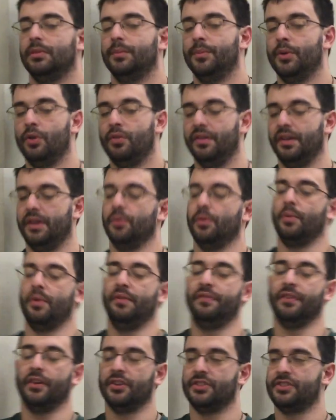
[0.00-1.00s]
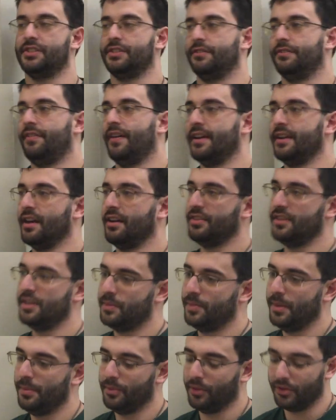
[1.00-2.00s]
movie, when we first find out
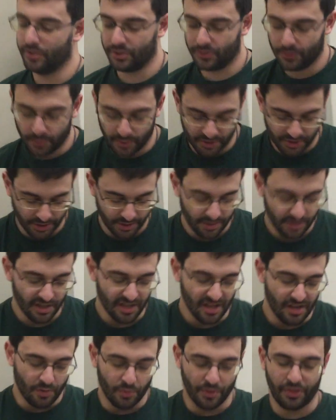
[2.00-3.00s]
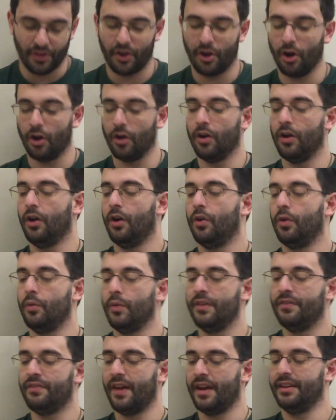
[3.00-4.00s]
these people are switching. With the girl,
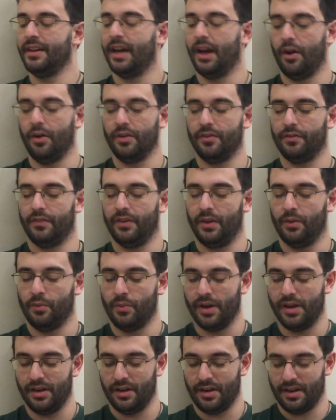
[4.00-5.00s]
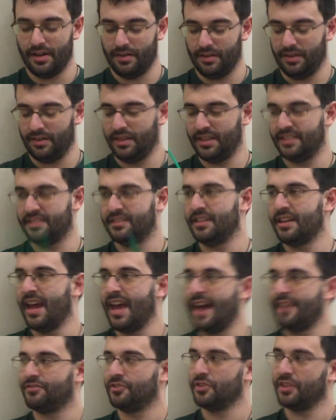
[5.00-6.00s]
we find out when it's the
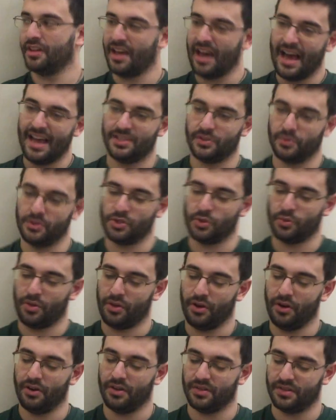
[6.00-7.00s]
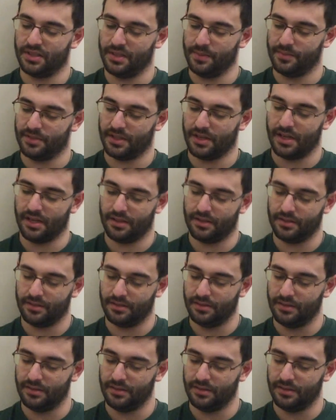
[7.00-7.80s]
day after the guy switched with her, it seems like.